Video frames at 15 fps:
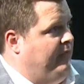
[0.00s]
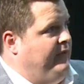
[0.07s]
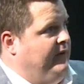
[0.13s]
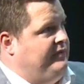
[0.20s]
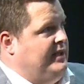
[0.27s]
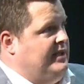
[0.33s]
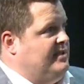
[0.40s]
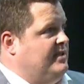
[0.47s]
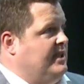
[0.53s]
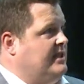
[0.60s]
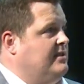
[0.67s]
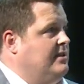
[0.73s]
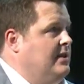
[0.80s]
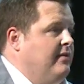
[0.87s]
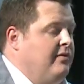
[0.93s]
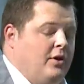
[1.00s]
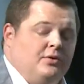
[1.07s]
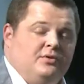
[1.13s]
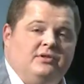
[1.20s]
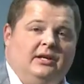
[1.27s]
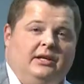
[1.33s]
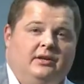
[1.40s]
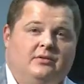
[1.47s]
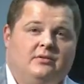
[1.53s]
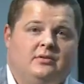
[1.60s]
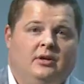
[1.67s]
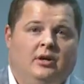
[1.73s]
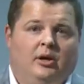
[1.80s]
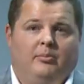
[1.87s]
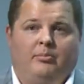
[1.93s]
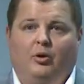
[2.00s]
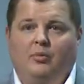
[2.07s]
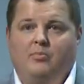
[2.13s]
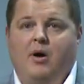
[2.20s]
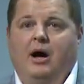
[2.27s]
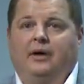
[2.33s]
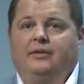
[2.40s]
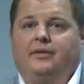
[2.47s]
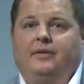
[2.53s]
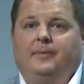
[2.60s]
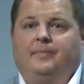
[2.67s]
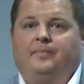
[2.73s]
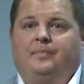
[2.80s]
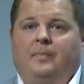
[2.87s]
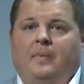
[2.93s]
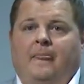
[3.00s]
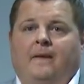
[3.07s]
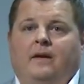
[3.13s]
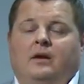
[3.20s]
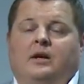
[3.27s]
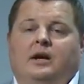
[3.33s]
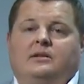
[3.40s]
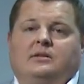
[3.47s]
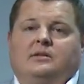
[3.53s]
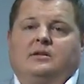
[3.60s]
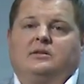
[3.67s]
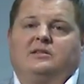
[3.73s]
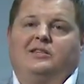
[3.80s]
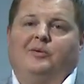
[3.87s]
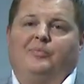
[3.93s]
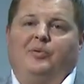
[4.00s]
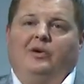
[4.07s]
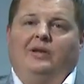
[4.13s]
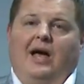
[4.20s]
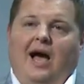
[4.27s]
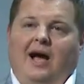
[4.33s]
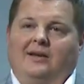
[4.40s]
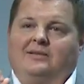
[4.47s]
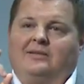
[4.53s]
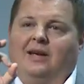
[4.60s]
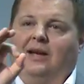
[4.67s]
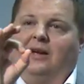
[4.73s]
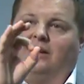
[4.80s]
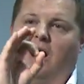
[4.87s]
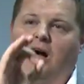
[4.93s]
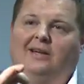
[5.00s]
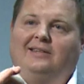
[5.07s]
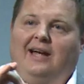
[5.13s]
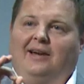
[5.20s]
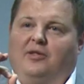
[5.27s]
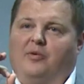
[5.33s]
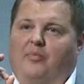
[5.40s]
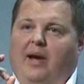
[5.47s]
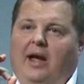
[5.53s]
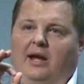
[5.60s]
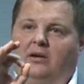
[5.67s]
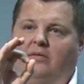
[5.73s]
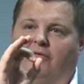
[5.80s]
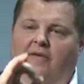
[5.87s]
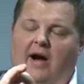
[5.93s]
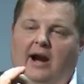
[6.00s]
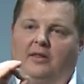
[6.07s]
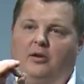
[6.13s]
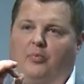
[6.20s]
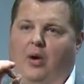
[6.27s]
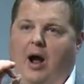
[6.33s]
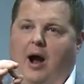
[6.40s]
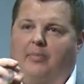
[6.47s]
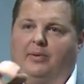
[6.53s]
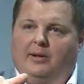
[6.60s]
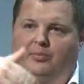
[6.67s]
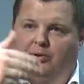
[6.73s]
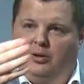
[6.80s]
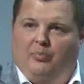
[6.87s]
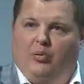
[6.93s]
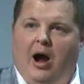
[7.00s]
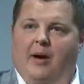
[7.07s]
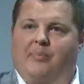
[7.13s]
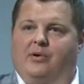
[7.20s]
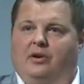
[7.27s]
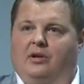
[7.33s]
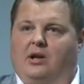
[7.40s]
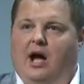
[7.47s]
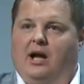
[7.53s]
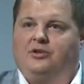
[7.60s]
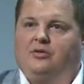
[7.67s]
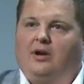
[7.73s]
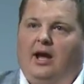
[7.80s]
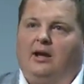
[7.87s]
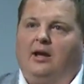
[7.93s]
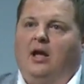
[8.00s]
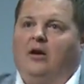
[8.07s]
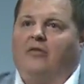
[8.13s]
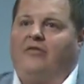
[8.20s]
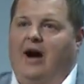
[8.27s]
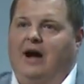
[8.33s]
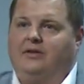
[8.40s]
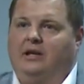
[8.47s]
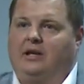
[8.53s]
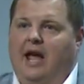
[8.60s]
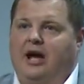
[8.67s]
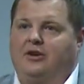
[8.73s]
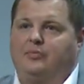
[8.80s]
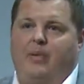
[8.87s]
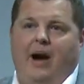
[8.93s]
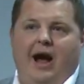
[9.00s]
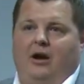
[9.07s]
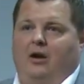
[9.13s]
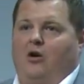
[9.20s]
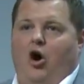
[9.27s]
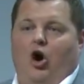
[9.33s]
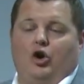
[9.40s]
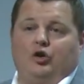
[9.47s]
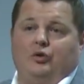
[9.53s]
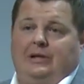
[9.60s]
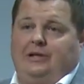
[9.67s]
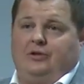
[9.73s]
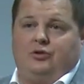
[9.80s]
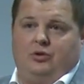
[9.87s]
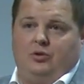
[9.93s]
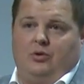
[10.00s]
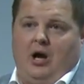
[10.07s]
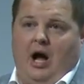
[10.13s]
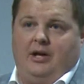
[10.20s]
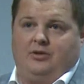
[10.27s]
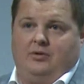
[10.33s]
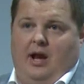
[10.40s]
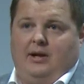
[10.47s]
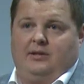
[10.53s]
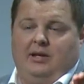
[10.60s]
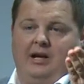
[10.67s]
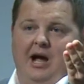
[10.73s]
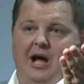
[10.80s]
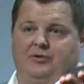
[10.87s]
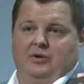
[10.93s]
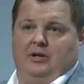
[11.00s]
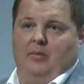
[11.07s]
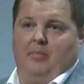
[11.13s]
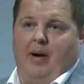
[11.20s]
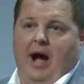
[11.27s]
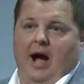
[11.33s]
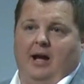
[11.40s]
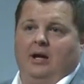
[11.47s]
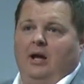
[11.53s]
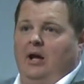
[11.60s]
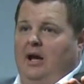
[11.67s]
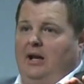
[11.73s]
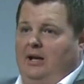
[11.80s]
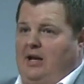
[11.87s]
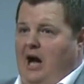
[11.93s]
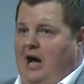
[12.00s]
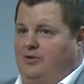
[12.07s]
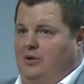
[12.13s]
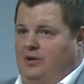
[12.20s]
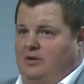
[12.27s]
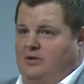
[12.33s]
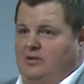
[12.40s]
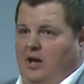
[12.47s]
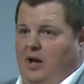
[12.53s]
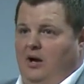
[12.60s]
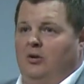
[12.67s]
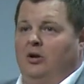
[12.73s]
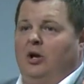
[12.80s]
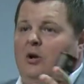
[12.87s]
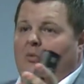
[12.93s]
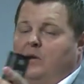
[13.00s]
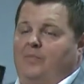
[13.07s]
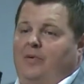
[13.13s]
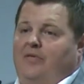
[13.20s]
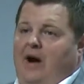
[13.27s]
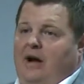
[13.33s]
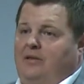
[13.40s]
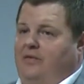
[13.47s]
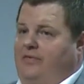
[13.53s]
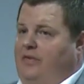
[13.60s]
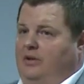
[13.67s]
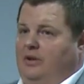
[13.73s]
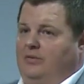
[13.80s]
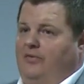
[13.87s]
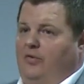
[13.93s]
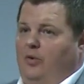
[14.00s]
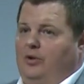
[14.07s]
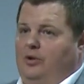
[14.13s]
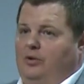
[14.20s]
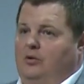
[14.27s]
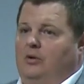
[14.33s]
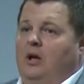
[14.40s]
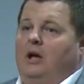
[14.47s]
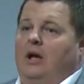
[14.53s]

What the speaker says: 50, 60 of those deals per month. Because it's as simple as contacting the bank, finding the property, put the property under contract, find the cash buyer. All you need is two contracts, a contract to buy and a contract to sell. We provide the funding for you